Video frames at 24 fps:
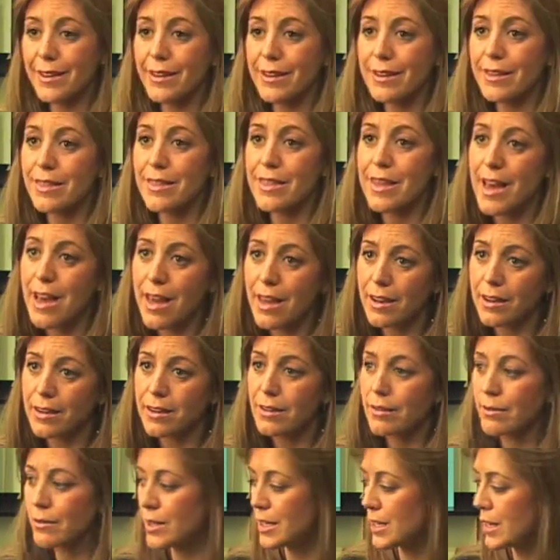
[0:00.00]
Then,
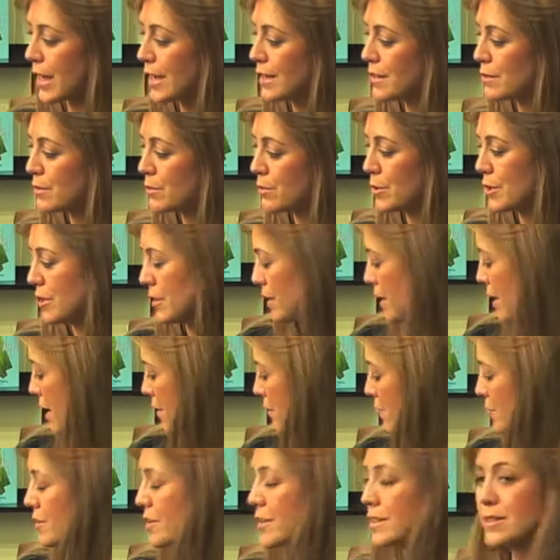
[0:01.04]
the next book
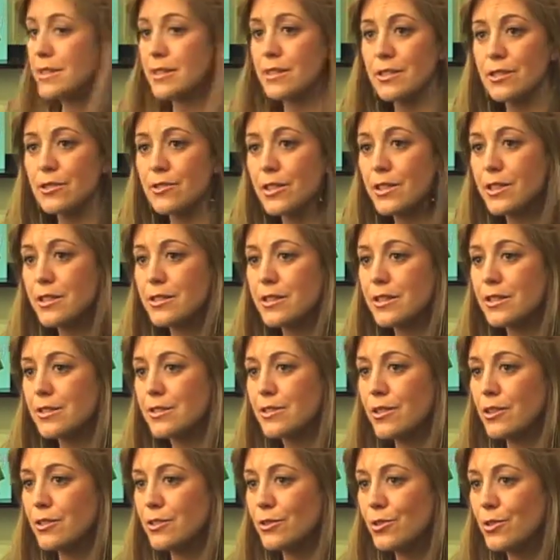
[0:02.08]
after this in the trilogy is
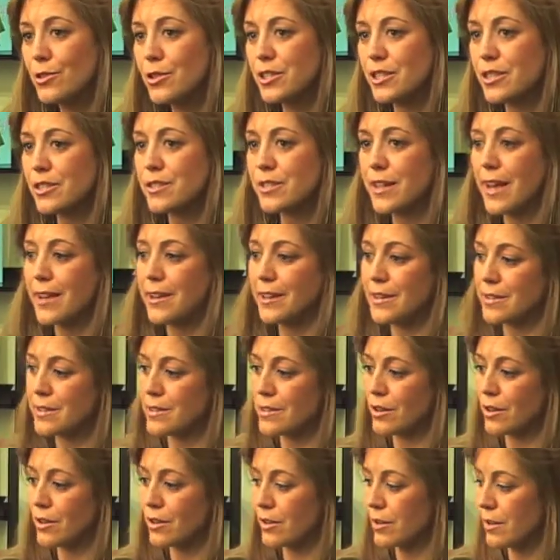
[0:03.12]
called Gorgeous, and it's
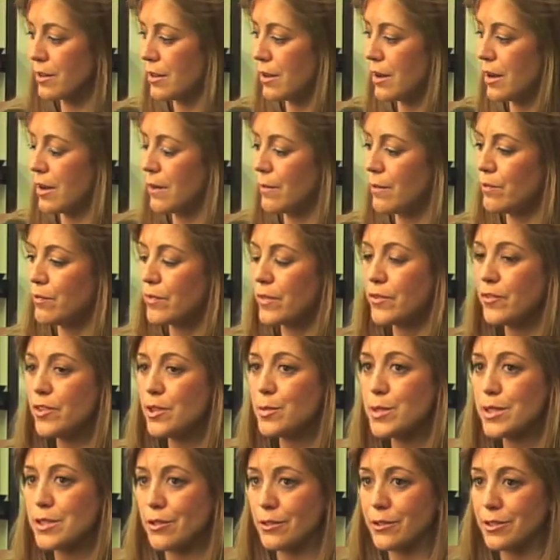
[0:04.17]

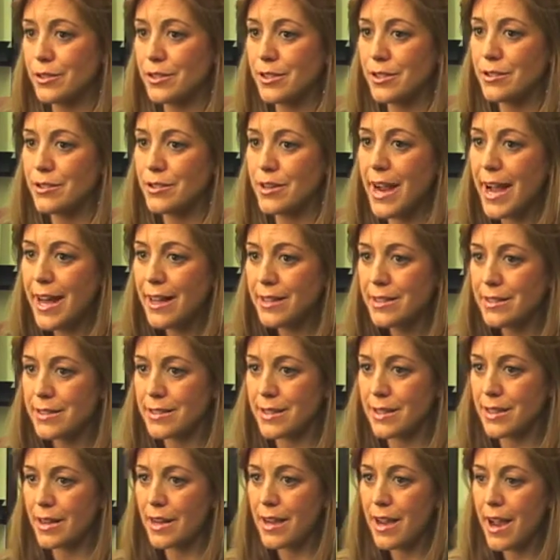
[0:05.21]
Phoebe's older sister,
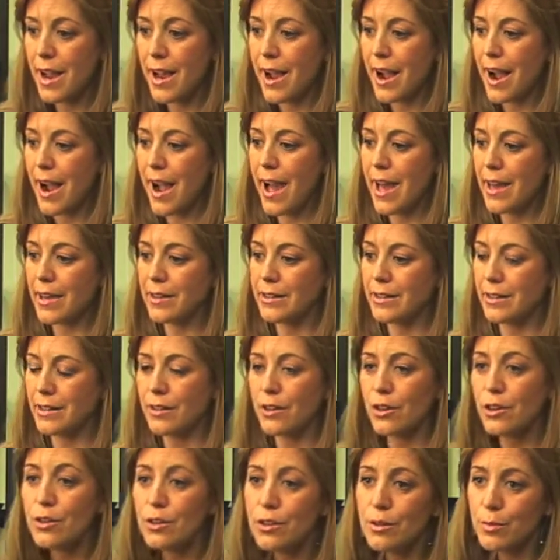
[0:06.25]
Allison. And in
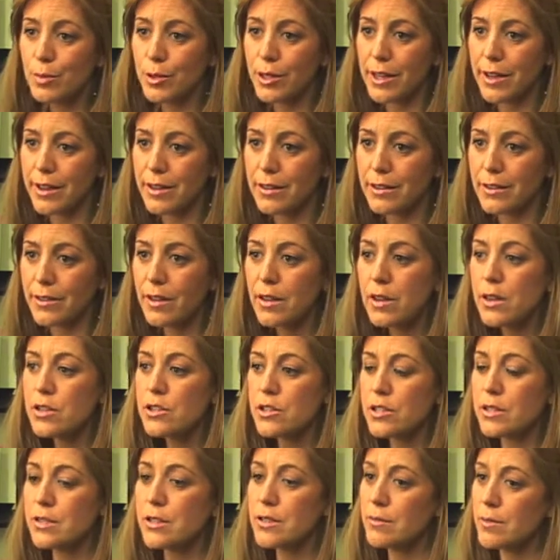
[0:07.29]
her place,
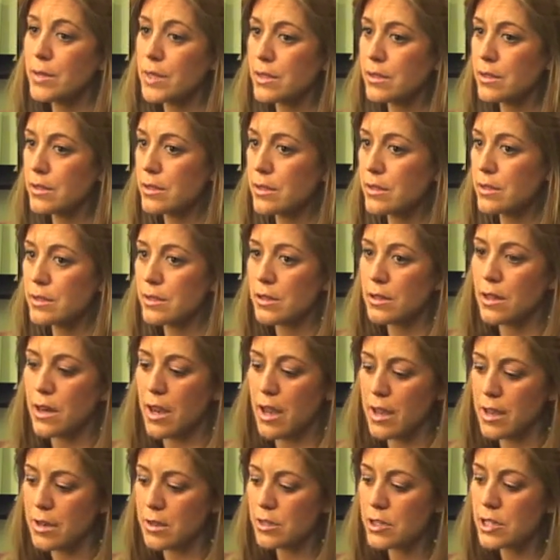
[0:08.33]
she's the middle sister,
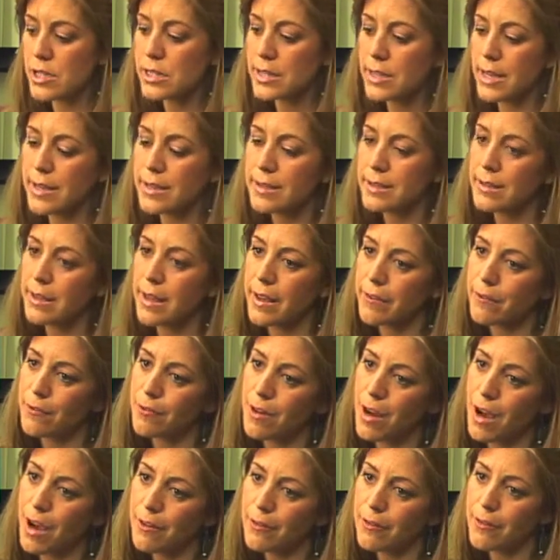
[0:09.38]
and she takes life
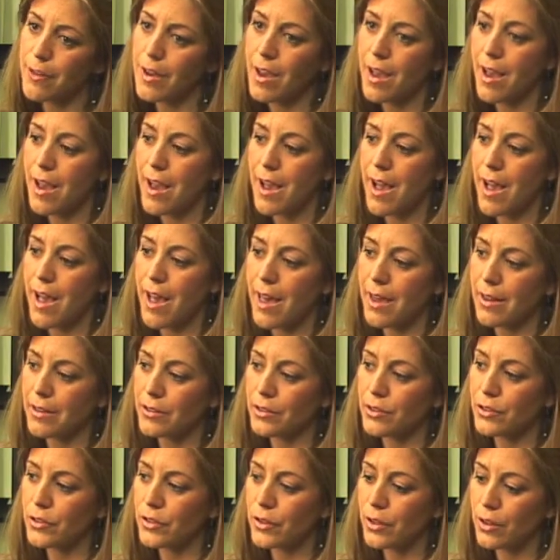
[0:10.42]
rough. And
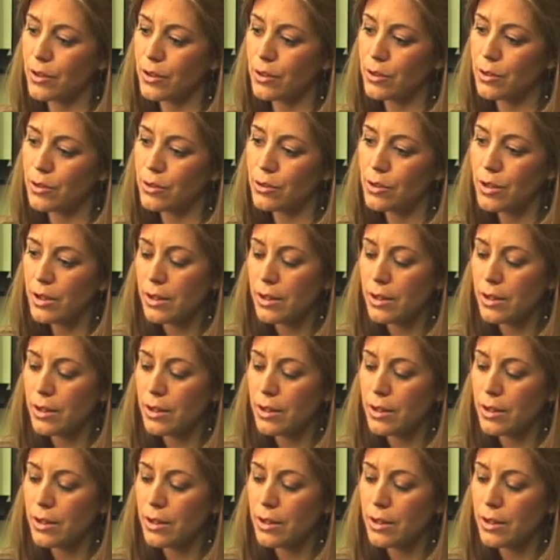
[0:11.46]
so,